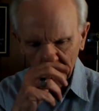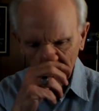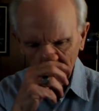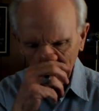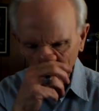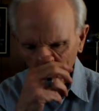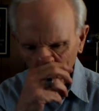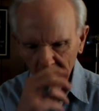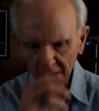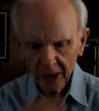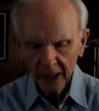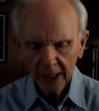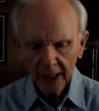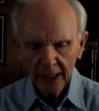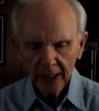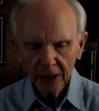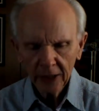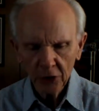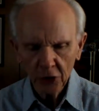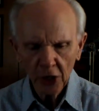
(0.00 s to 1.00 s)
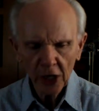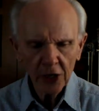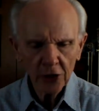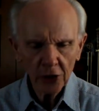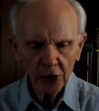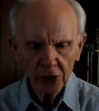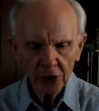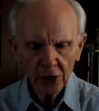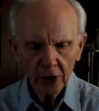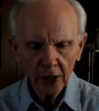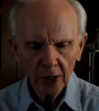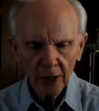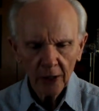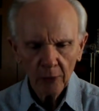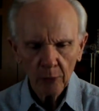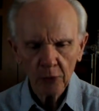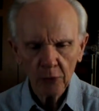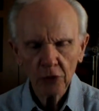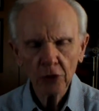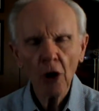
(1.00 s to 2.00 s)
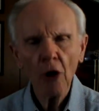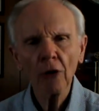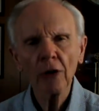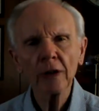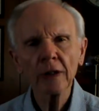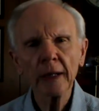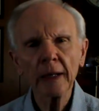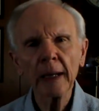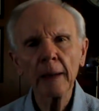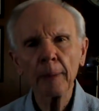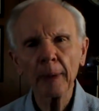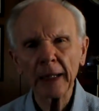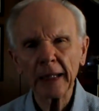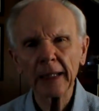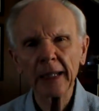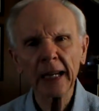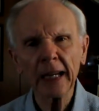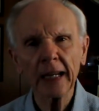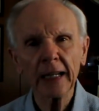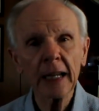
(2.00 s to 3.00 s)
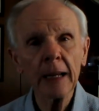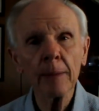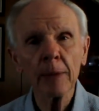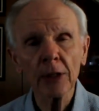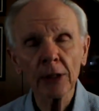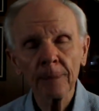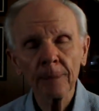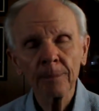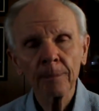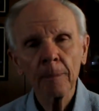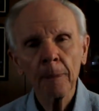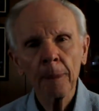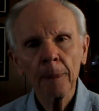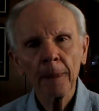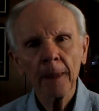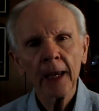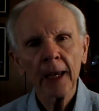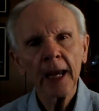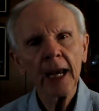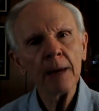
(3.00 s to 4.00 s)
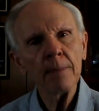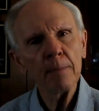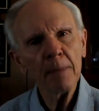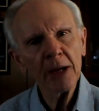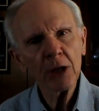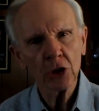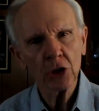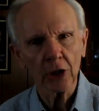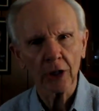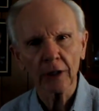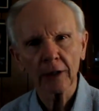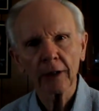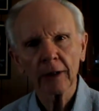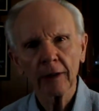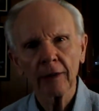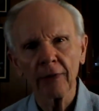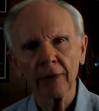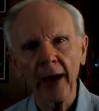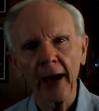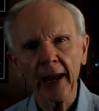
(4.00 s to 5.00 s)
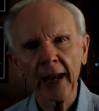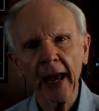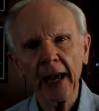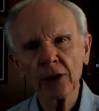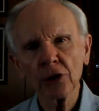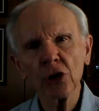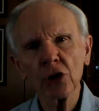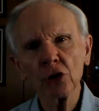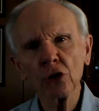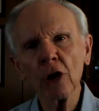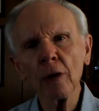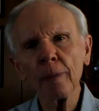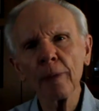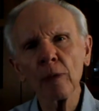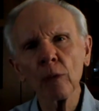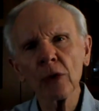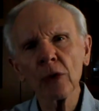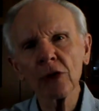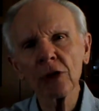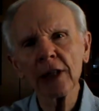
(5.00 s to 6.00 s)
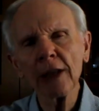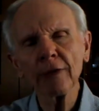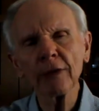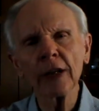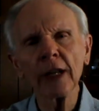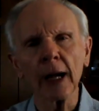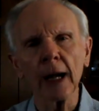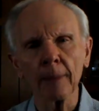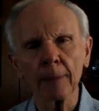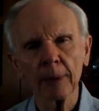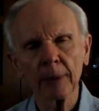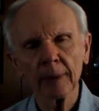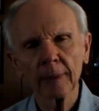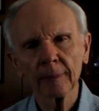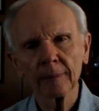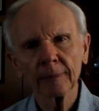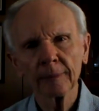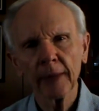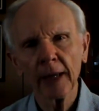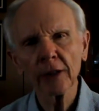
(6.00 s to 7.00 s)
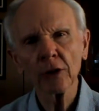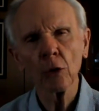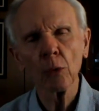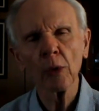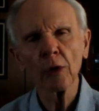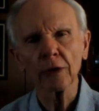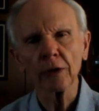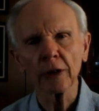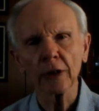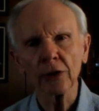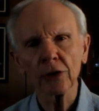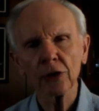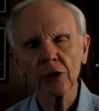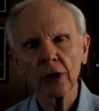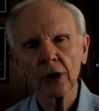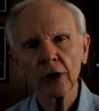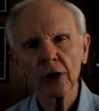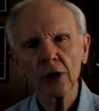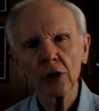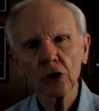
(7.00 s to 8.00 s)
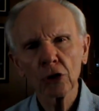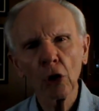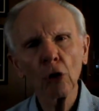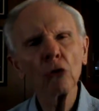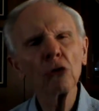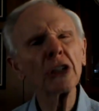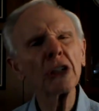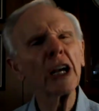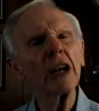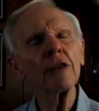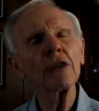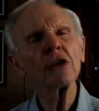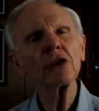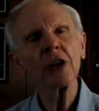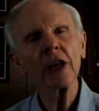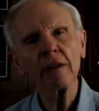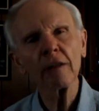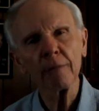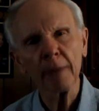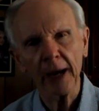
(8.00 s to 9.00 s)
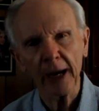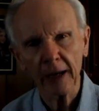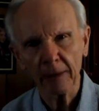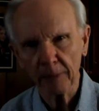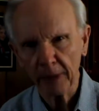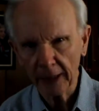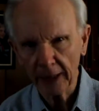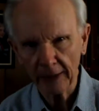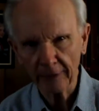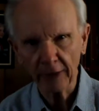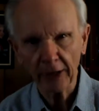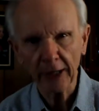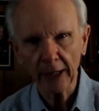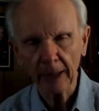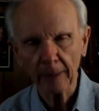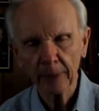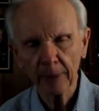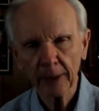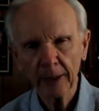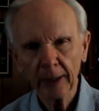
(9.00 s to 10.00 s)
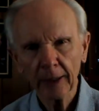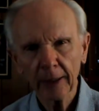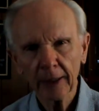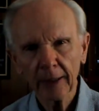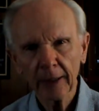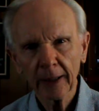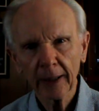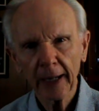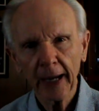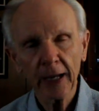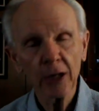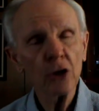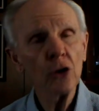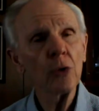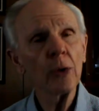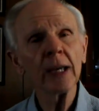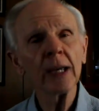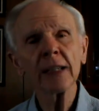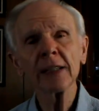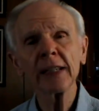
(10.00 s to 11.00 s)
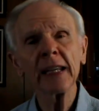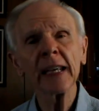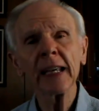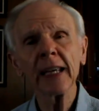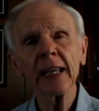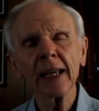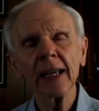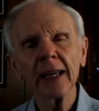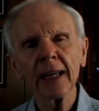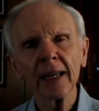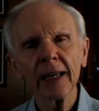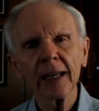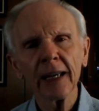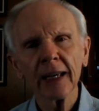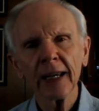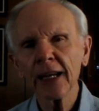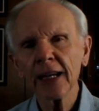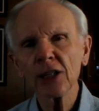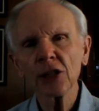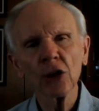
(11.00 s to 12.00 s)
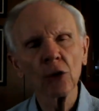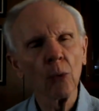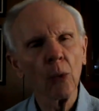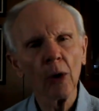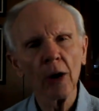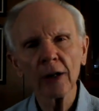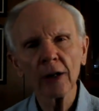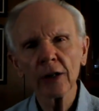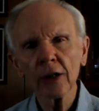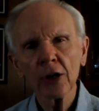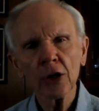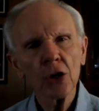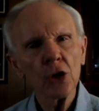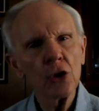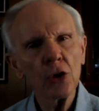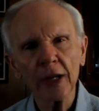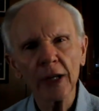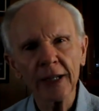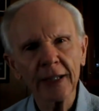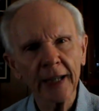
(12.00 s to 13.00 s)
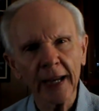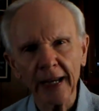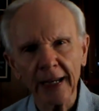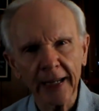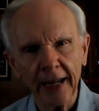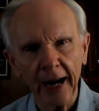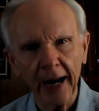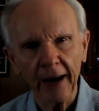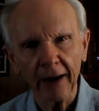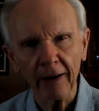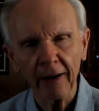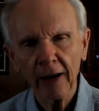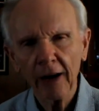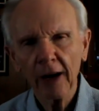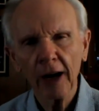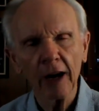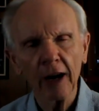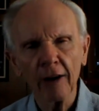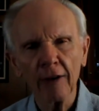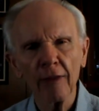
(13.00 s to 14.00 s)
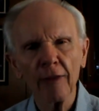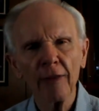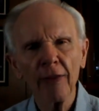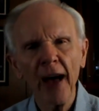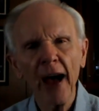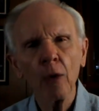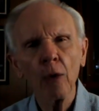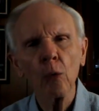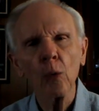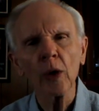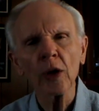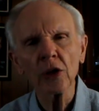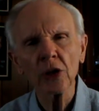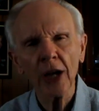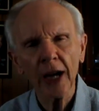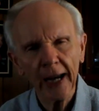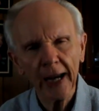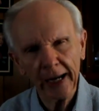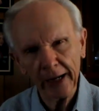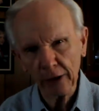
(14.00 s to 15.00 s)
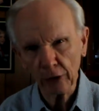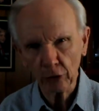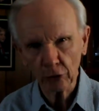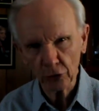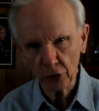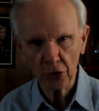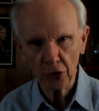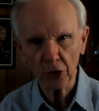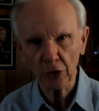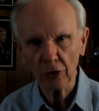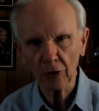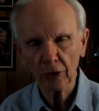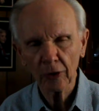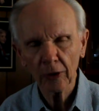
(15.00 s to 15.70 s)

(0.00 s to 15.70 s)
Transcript: when Jesus was talking to Nicodemus, he mentioned that as the serpent was lifted up in the wilderness, so shall the Son of Man be lifted up. And who is he? He's the one who can take care of that which ails you.